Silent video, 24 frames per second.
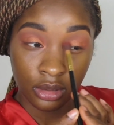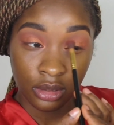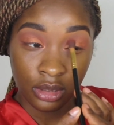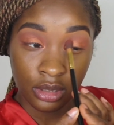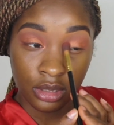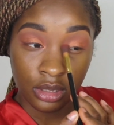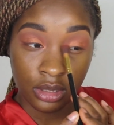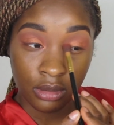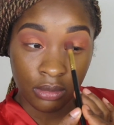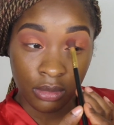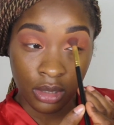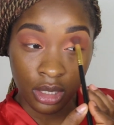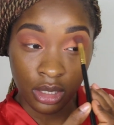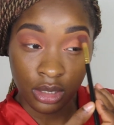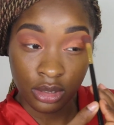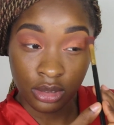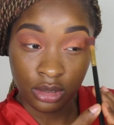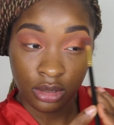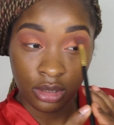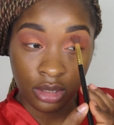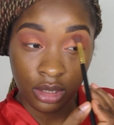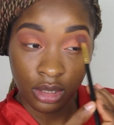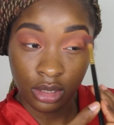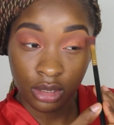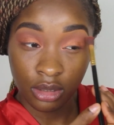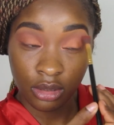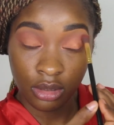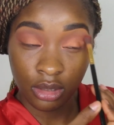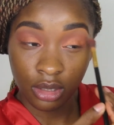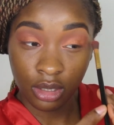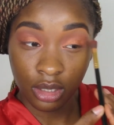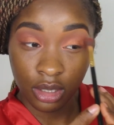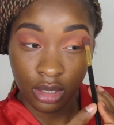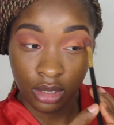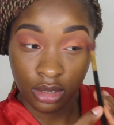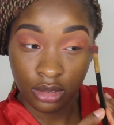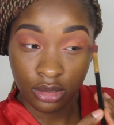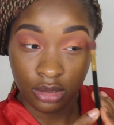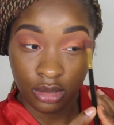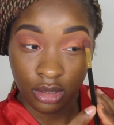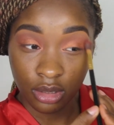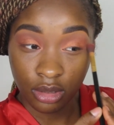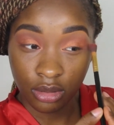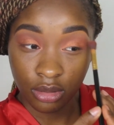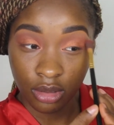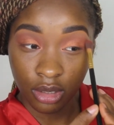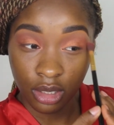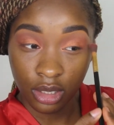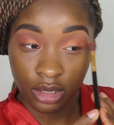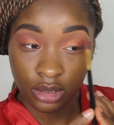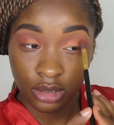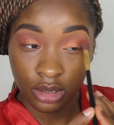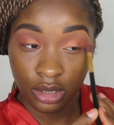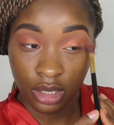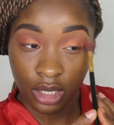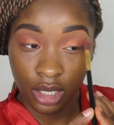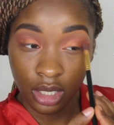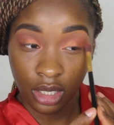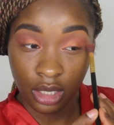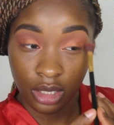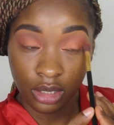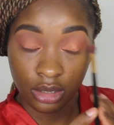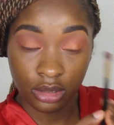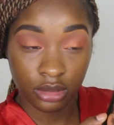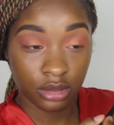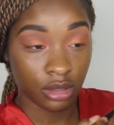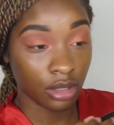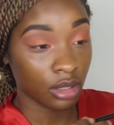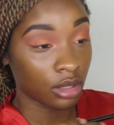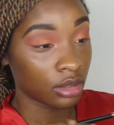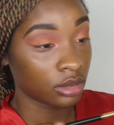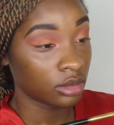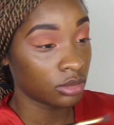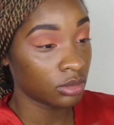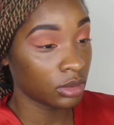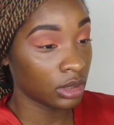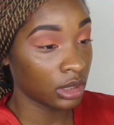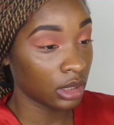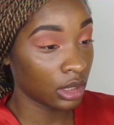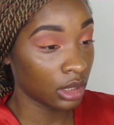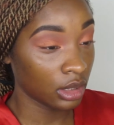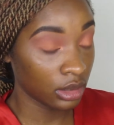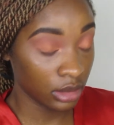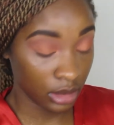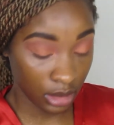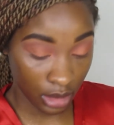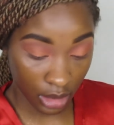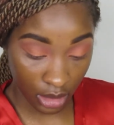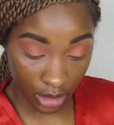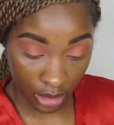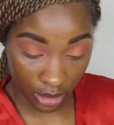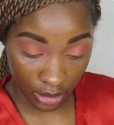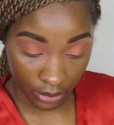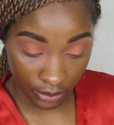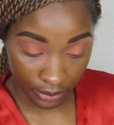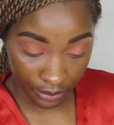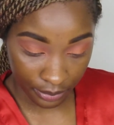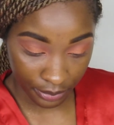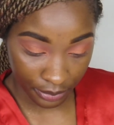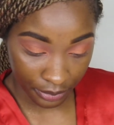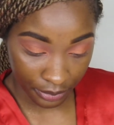It's major key, you guys. No harsh lines, all 2018.